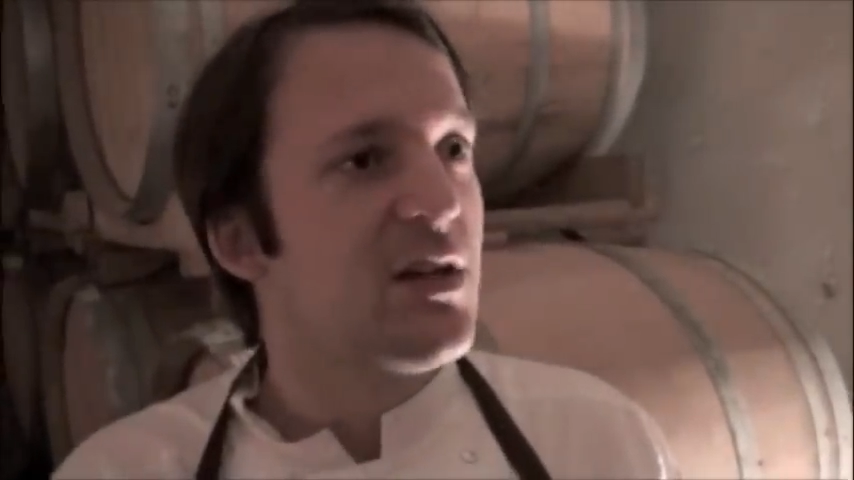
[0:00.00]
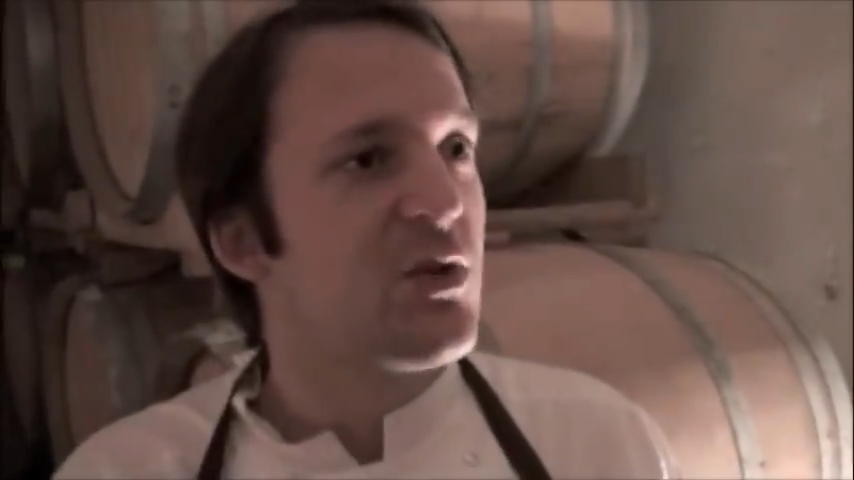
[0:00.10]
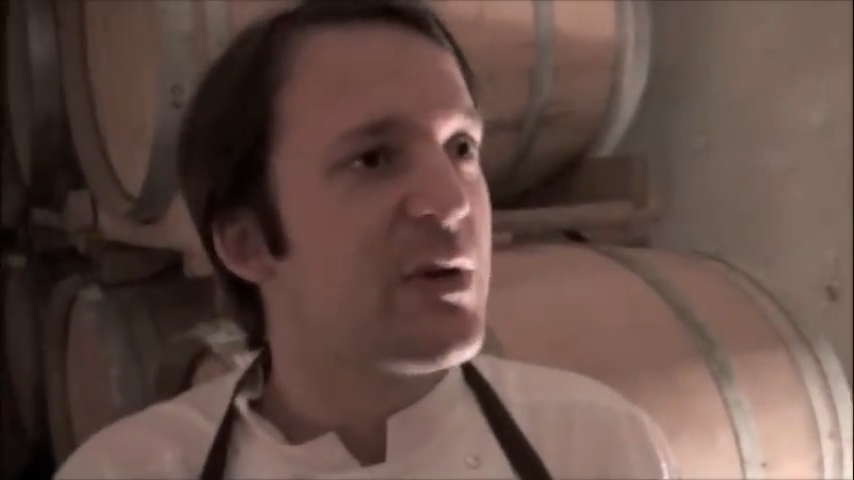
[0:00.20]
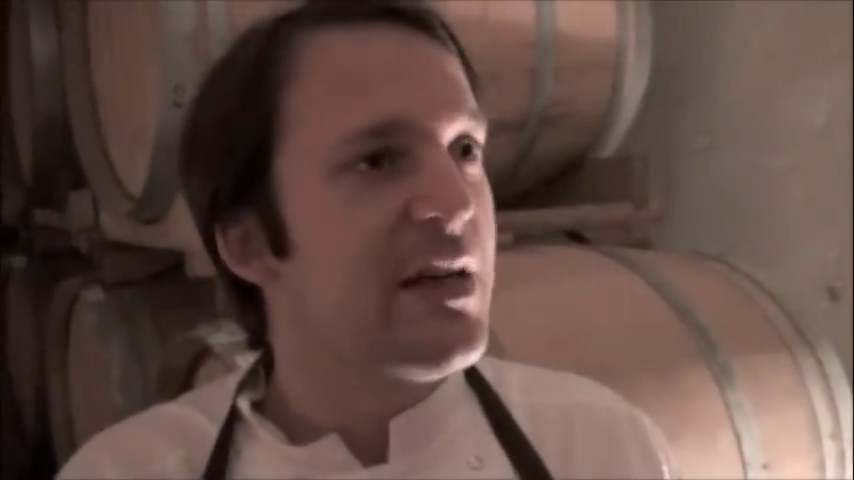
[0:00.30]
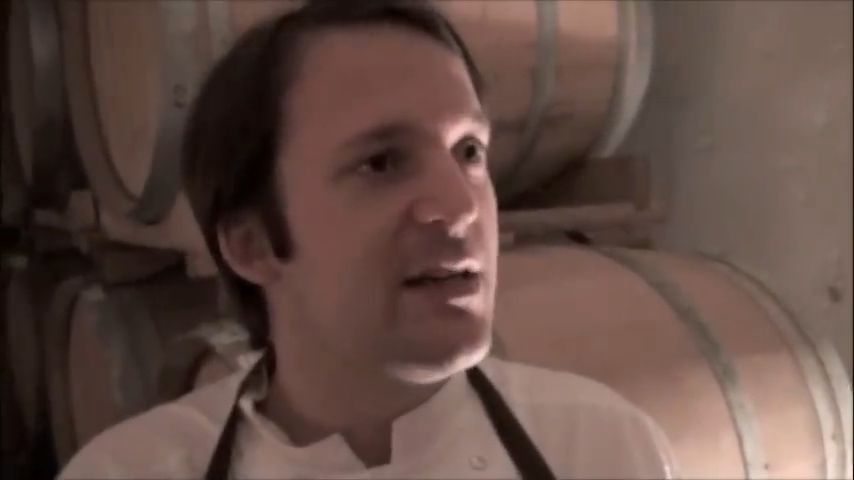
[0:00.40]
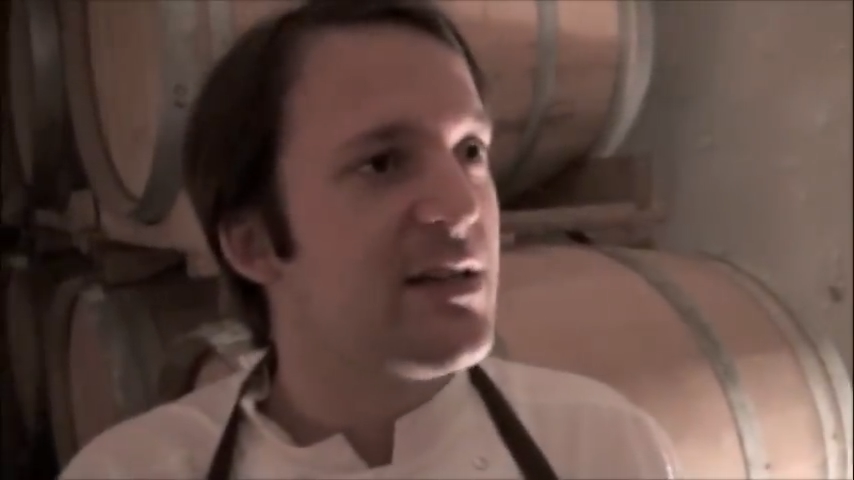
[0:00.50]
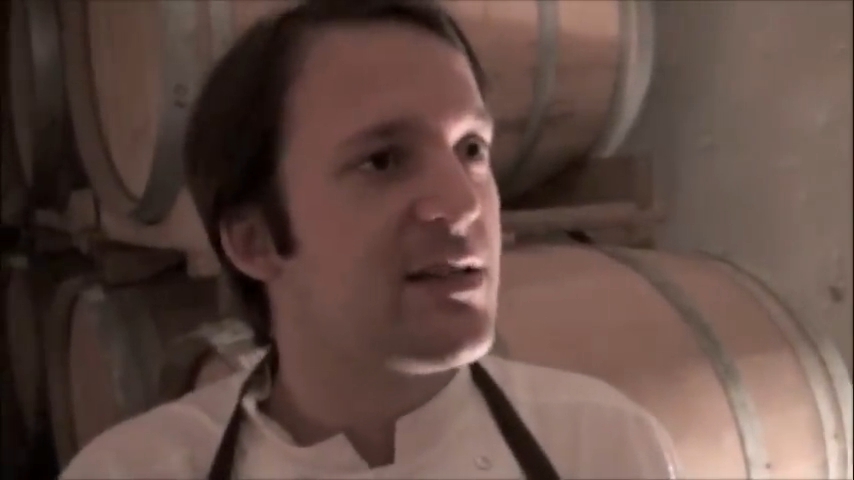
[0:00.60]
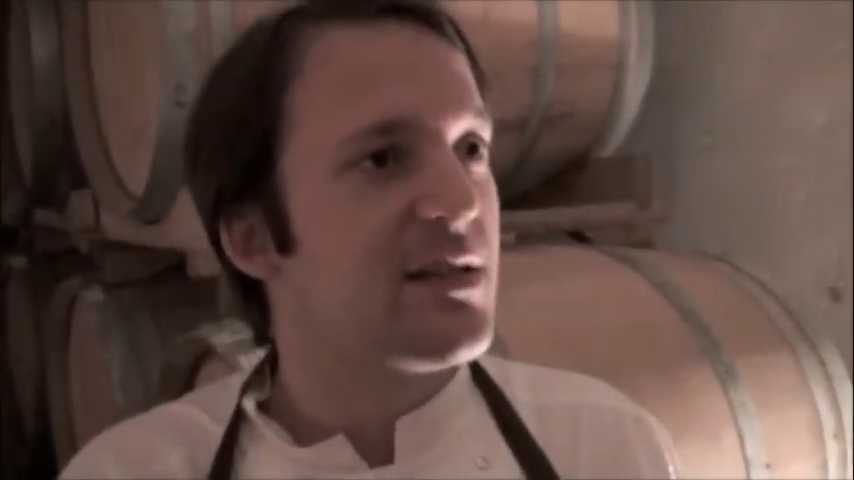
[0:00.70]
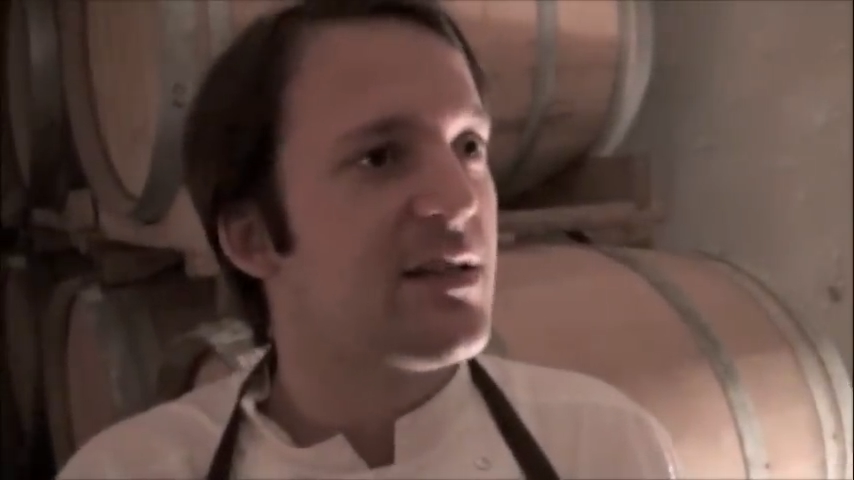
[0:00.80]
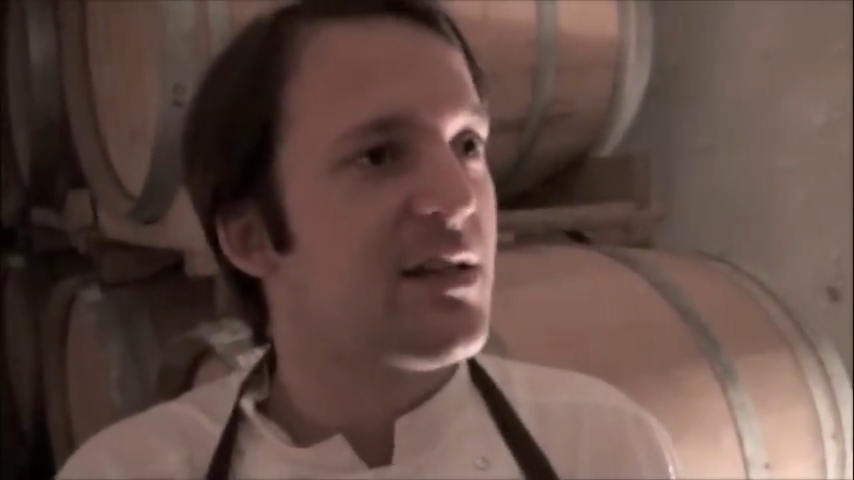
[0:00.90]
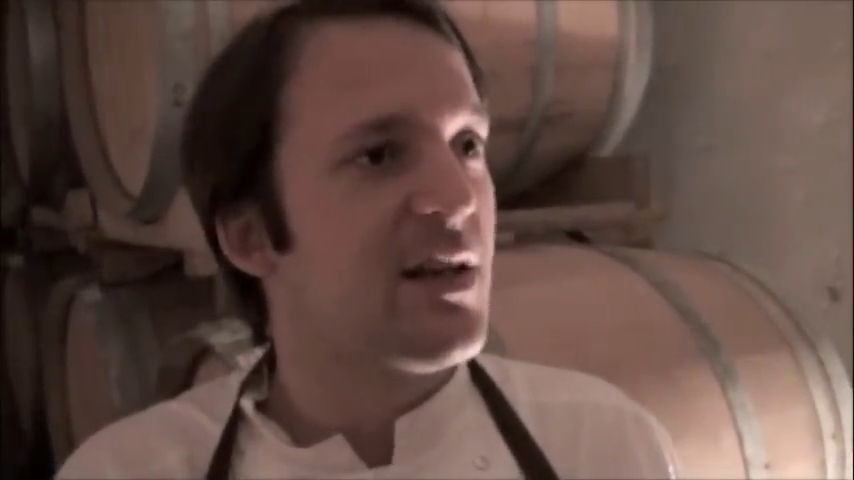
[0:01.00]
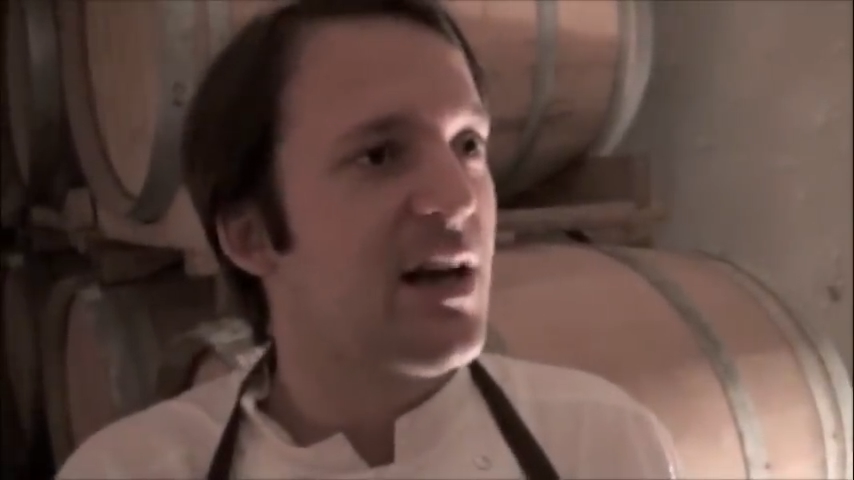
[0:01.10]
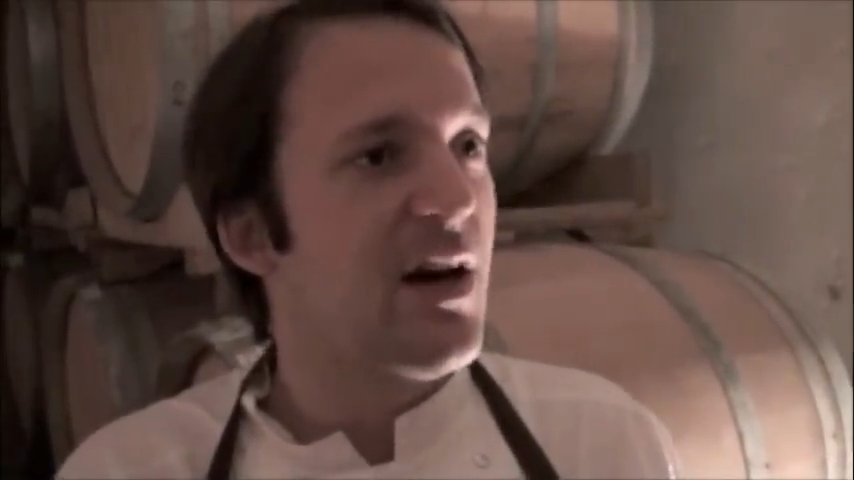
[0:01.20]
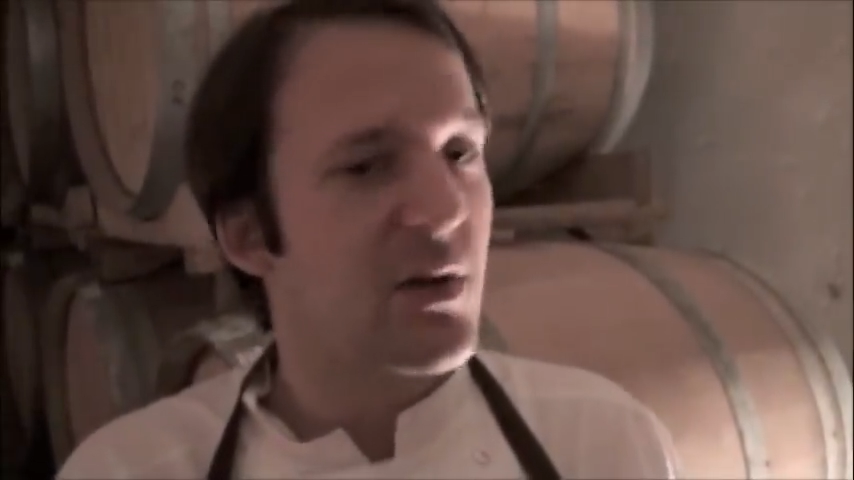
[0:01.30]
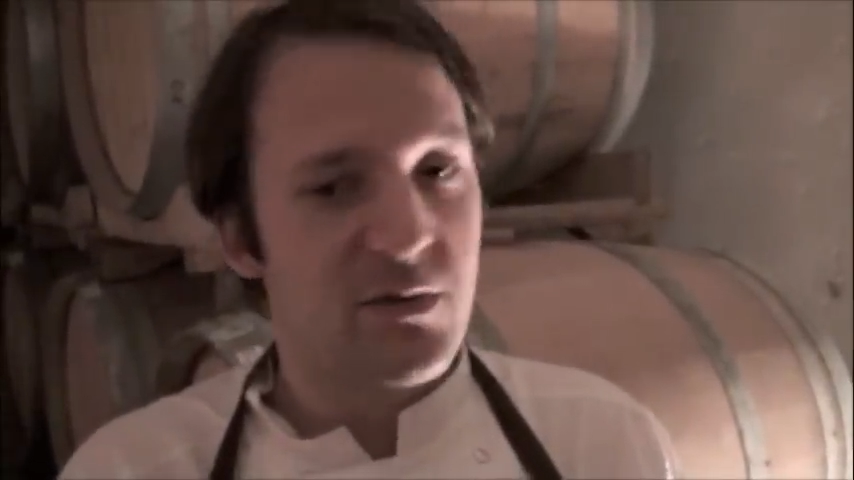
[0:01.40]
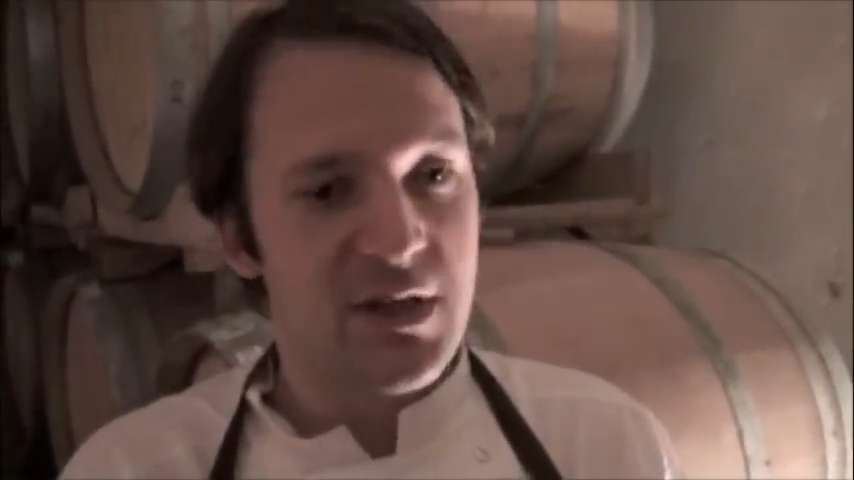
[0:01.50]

created out of